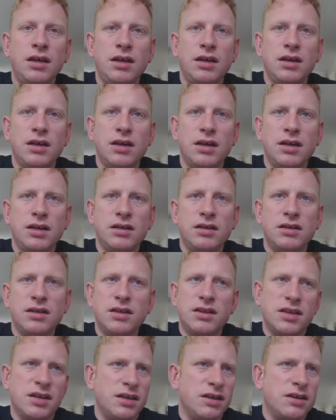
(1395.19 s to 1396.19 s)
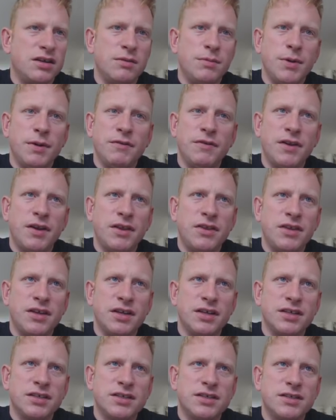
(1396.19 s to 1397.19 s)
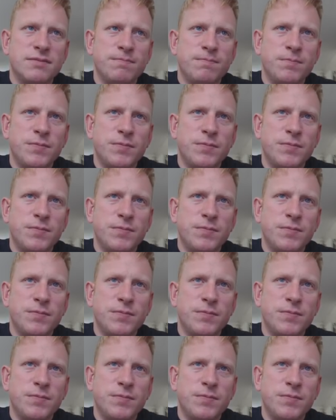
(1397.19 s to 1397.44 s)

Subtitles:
and I think a couple of other things.